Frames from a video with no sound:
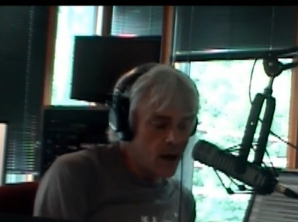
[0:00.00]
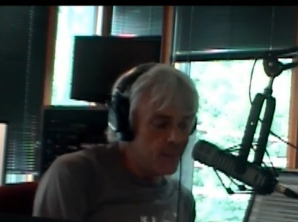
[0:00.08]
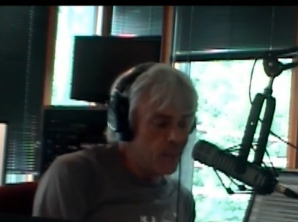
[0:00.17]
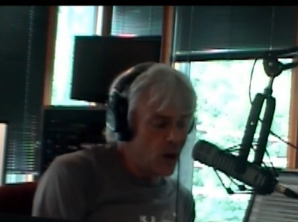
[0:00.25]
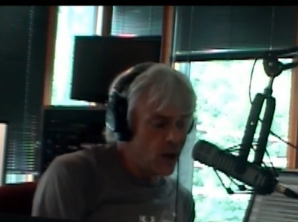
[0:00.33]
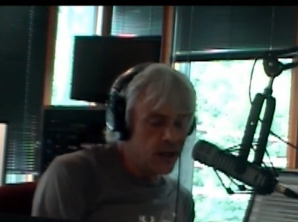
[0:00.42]

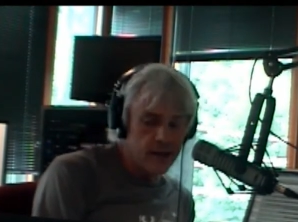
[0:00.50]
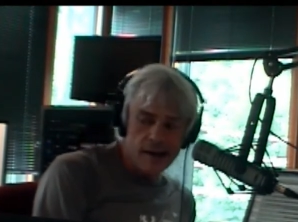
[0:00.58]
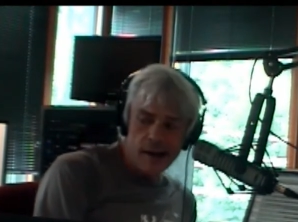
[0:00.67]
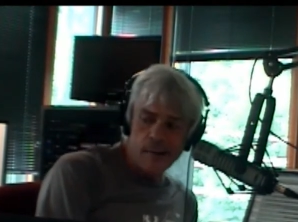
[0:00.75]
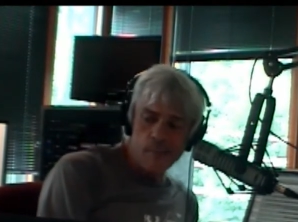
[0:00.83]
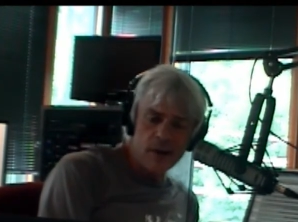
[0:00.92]
Mark,
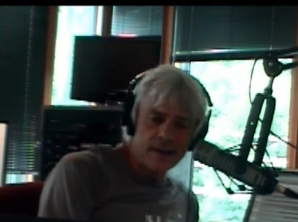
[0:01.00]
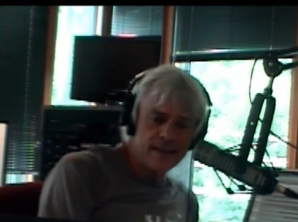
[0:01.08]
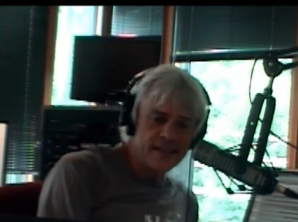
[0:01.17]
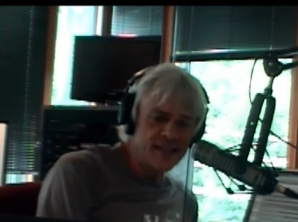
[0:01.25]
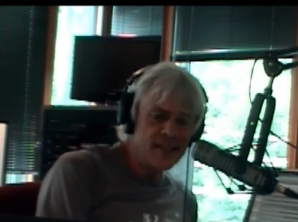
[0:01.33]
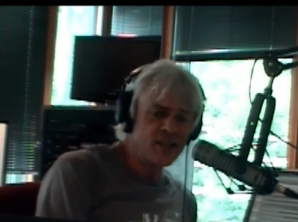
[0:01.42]

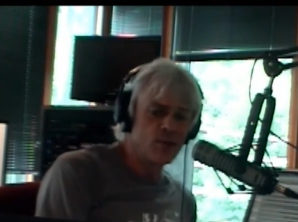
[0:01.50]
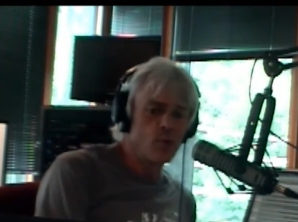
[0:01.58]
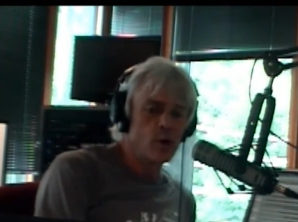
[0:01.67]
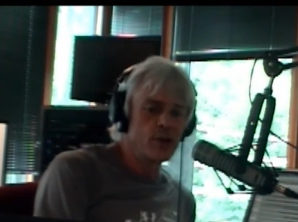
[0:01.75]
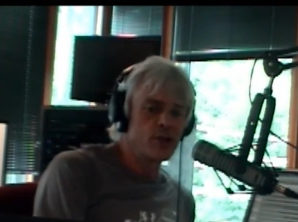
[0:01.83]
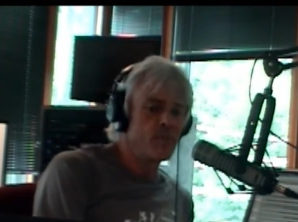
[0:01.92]
is this the
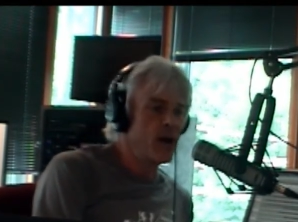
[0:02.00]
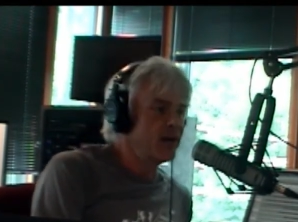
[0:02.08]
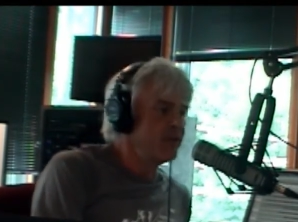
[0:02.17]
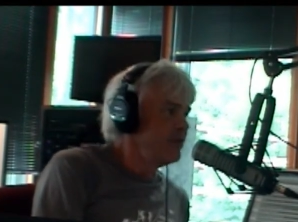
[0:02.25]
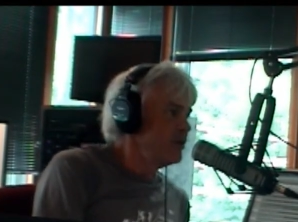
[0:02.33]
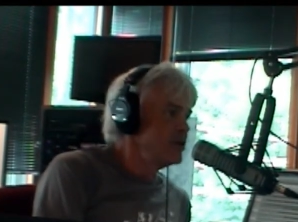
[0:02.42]
worst
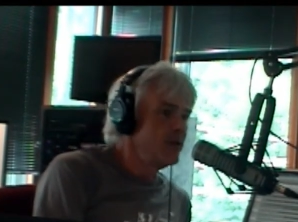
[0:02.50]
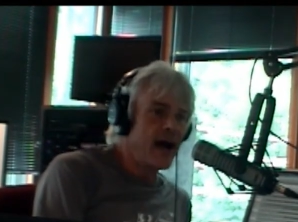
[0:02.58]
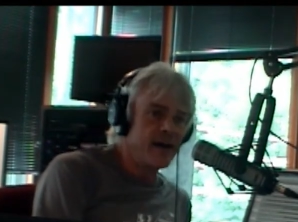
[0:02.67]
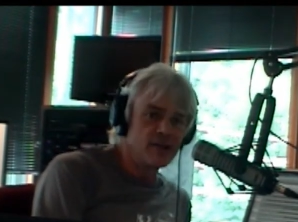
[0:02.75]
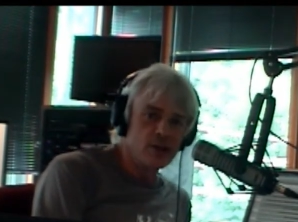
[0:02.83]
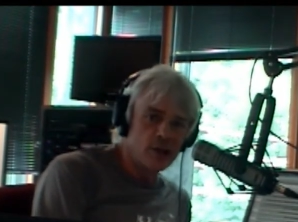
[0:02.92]
microphone you
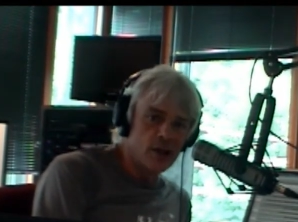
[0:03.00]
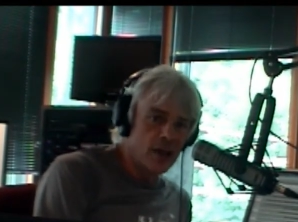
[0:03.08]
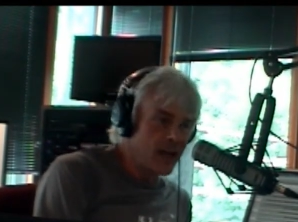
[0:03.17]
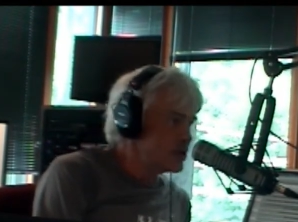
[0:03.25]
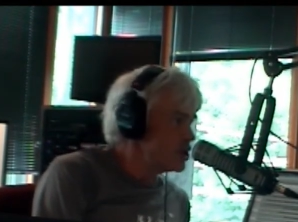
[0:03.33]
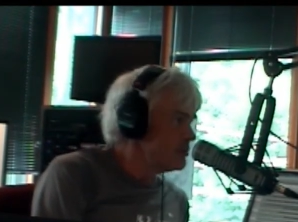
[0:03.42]
have in your
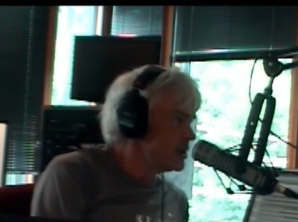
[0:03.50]
collection?